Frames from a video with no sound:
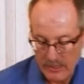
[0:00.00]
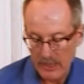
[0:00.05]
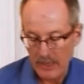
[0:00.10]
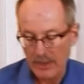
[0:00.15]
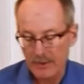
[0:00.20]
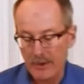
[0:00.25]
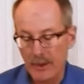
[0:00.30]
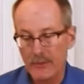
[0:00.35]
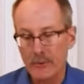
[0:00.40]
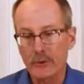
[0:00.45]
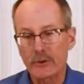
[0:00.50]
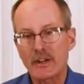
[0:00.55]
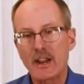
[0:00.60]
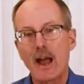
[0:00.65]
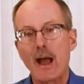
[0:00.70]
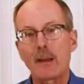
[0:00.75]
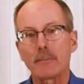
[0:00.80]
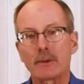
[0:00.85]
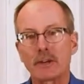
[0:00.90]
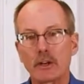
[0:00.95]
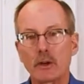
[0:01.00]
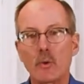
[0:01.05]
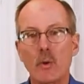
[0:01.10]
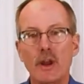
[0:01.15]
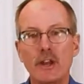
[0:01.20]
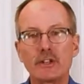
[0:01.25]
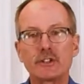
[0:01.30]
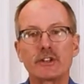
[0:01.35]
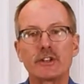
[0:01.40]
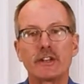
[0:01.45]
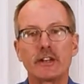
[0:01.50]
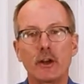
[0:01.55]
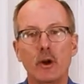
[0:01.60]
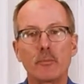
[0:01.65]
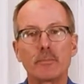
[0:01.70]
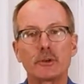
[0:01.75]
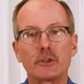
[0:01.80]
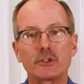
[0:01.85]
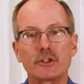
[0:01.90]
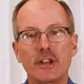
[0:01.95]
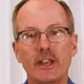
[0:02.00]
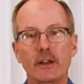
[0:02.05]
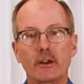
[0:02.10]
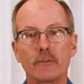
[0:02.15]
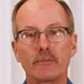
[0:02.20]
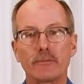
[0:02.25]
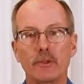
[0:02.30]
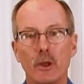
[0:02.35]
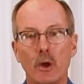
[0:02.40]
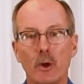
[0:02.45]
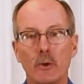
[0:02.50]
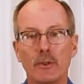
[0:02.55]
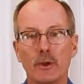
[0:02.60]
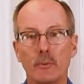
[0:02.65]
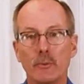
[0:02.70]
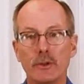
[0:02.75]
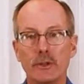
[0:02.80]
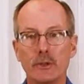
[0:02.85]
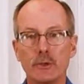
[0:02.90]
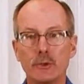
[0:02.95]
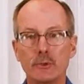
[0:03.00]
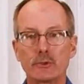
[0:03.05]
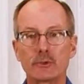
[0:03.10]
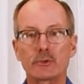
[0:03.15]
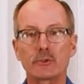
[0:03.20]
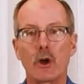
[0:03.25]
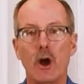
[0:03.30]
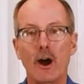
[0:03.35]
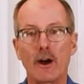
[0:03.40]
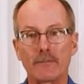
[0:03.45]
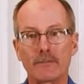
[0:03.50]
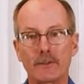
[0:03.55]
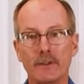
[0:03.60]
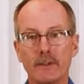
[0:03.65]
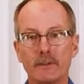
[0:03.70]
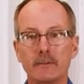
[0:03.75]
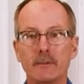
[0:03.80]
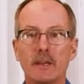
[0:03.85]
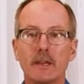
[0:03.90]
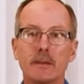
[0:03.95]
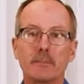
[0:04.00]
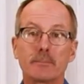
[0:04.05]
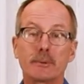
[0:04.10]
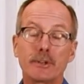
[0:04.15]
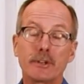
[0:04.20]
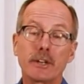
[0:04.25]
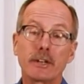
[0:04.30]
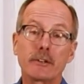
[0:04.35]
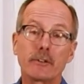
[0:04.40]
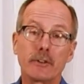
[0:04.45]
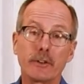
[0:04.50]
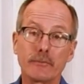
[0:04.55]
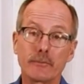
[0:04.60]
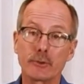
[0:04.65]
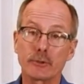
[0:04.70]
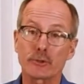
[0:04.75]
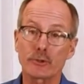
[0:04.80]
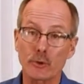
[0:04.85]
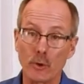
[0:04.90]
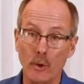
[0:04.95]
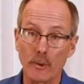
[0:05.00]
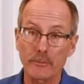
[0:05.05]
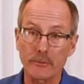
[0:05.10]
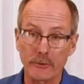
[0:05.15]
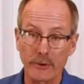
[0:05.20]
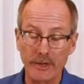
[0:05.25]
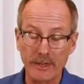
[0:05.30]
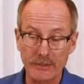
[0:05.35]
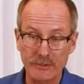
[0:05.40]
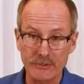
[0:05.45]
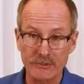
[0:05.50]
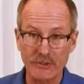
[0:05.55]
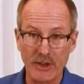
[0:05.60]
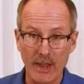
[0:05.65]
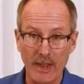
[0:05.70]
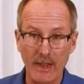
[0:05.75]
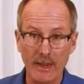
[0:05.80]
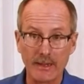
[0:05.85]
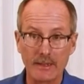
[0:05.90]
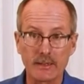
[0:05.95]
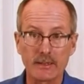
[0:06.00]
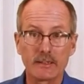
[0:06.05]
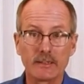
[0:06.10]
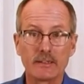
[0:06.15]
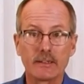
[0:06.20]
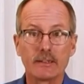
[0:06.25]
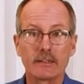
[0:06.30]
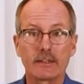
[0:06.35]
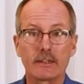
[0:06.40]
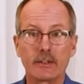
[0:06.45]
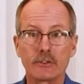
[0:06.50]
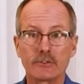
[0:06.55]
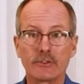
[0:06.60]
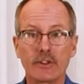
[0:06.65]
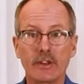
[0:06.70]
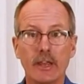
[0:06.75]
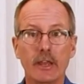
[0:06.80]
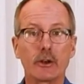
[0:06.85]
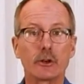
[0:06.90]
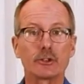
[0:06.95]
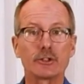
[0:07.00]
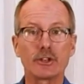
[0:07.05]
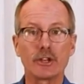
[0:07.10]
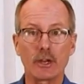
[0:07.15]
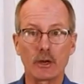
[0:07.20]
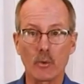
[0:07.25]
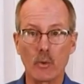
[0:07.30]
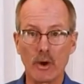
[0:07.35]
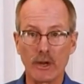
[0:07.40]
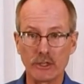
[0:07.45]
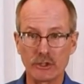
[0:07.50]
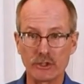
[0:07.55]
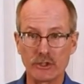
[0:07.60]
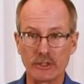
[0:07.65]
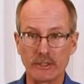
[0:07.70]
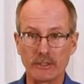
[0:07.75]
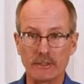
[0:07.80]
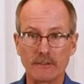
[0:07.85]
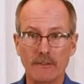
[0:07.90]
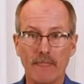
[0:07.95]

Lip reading: Another common equation in open channel flow that we use often, particularly for storm drain design, is the energy equation.